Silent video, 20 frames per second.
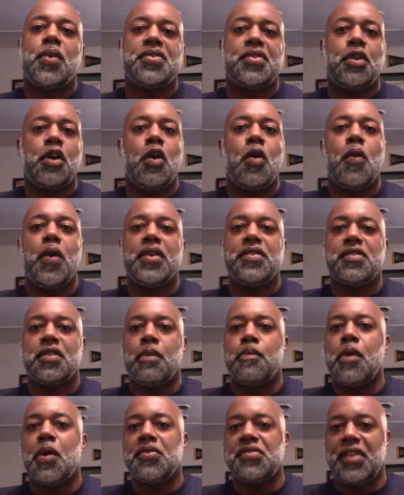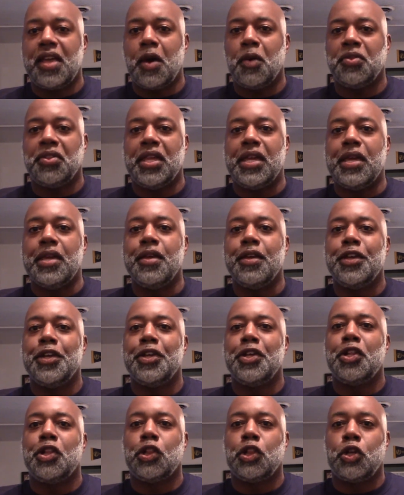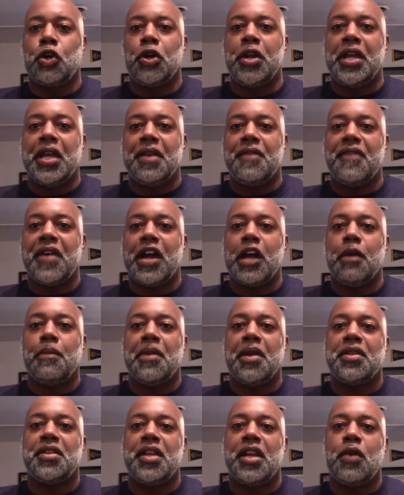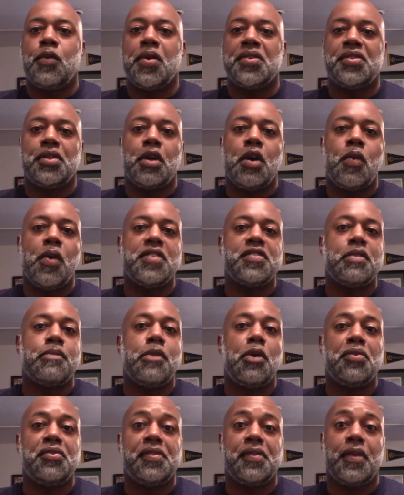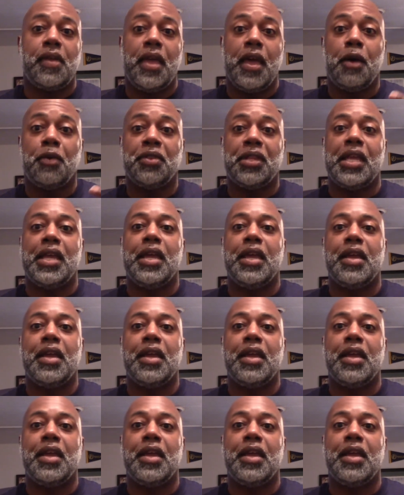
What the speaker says: always the most healthy learning environment, and it wasn't always the most healthy